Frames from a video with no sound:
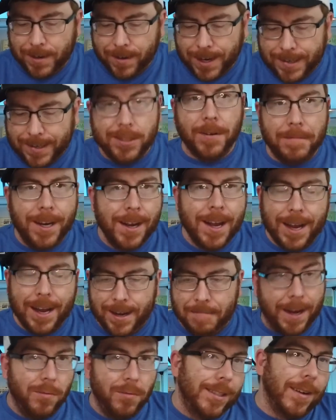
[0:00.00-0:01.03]
Number
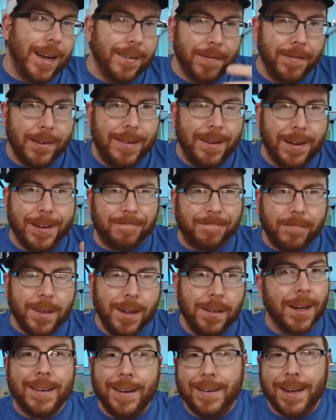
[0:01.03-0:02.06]
7 was the
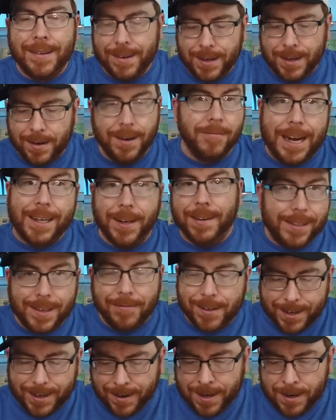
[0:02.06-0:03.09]
Steakhouse jerky.
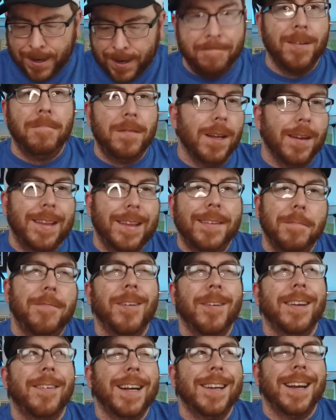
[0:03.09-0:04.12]
This one I
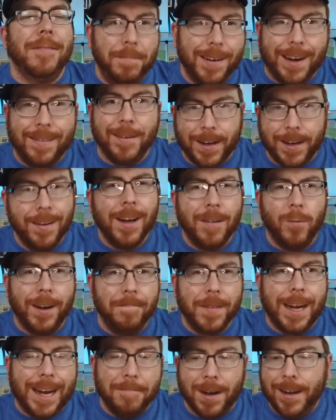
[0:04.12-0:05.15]
had big hopes
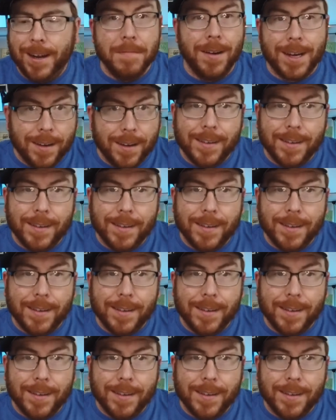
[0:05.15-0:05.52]
for.